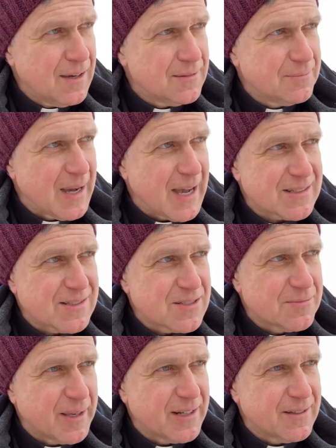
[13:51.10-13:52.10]

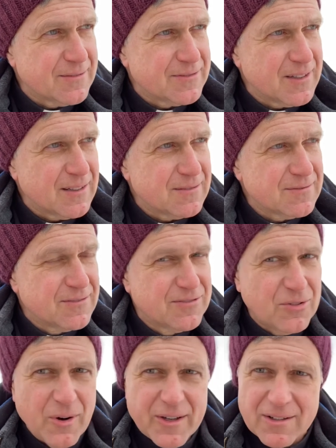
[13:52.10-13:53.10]
boxes made of
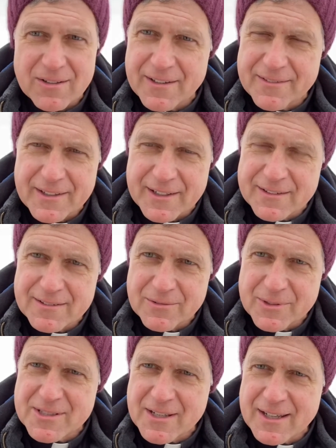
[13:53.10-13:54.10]
foil, I think,
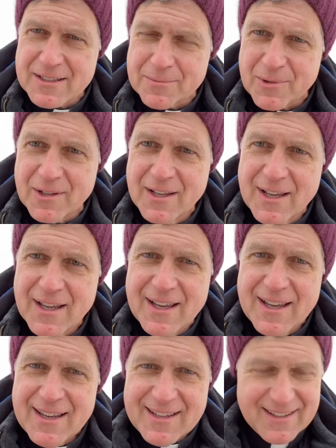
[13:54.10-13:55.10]
recyclable.
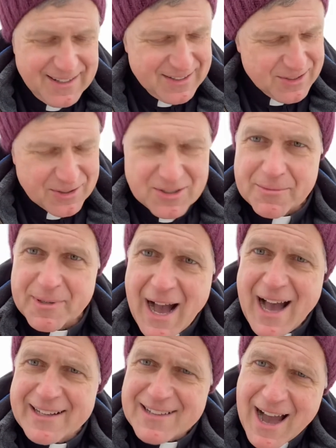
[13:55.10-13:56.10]
And so it's going to be
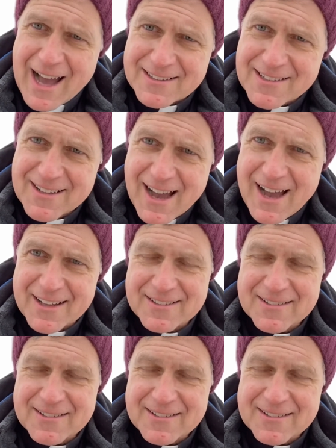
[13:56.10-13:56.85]
hot, hot, hot.